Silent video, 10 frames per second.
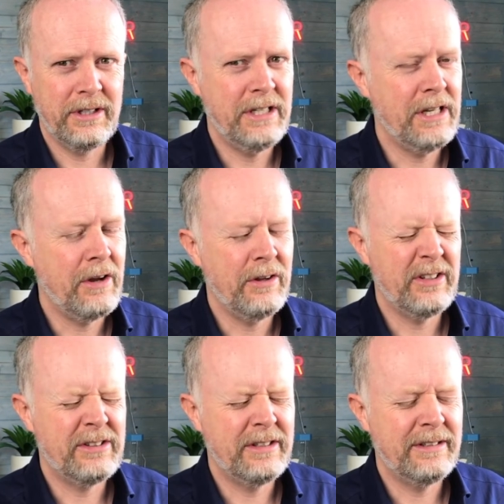you know,
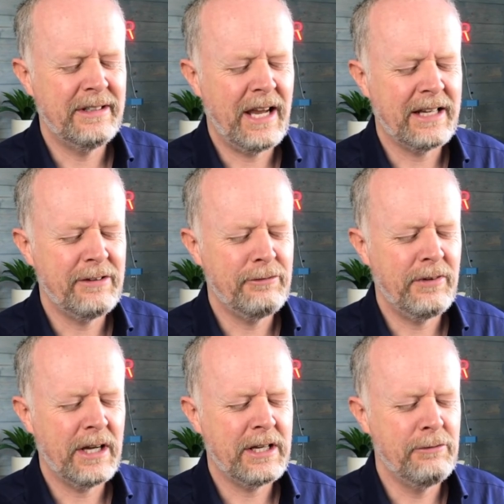I
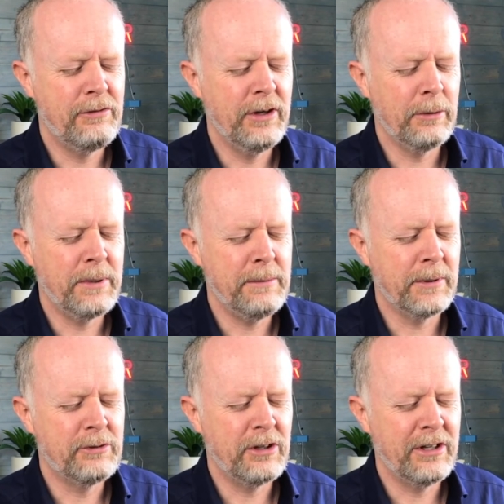can feel
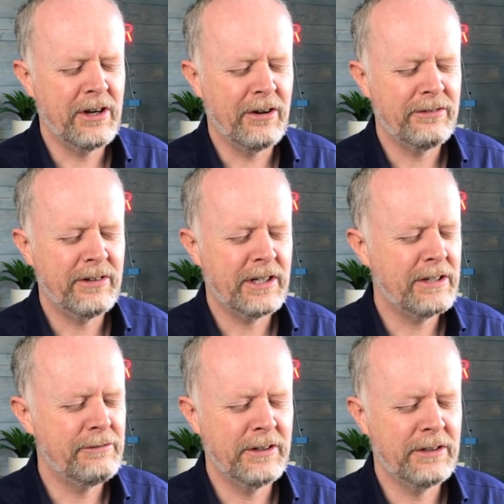people turning off. I
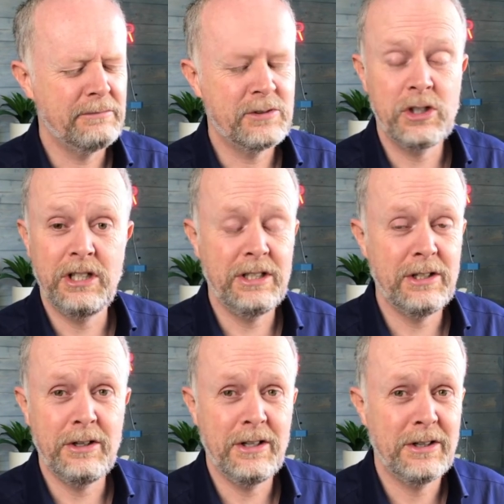can feel them turning
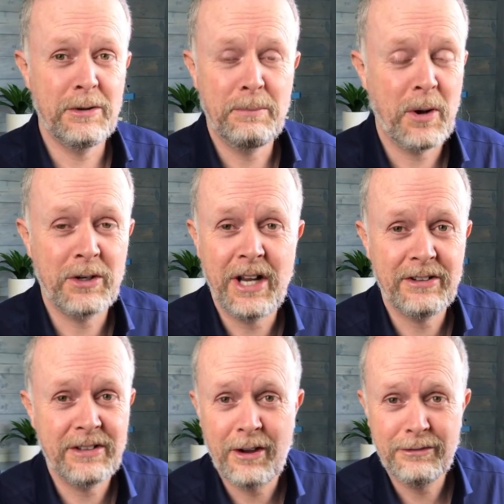the
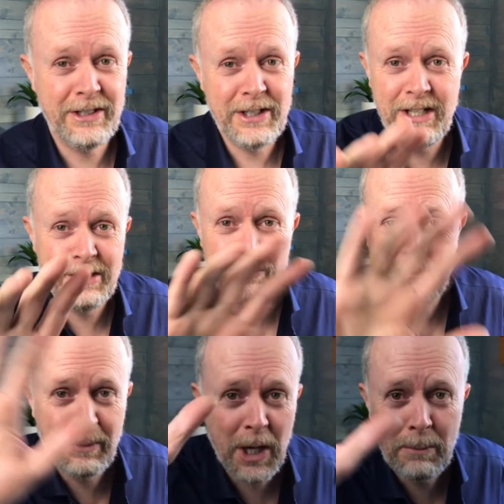podcast off.
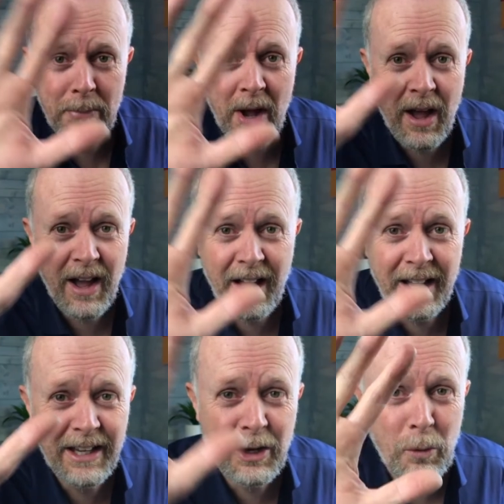
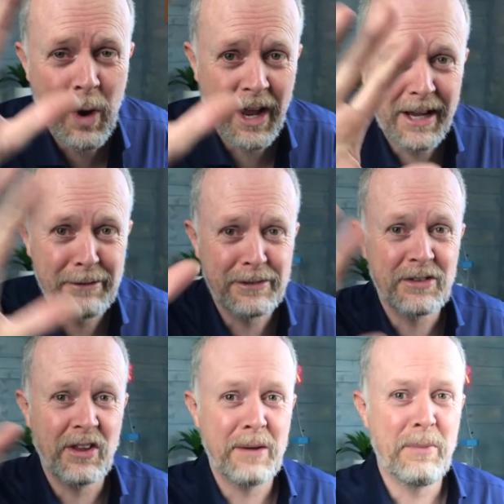Bye. I'll wave and
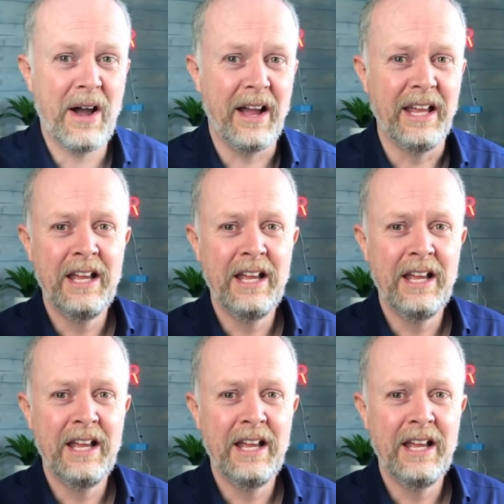say bye.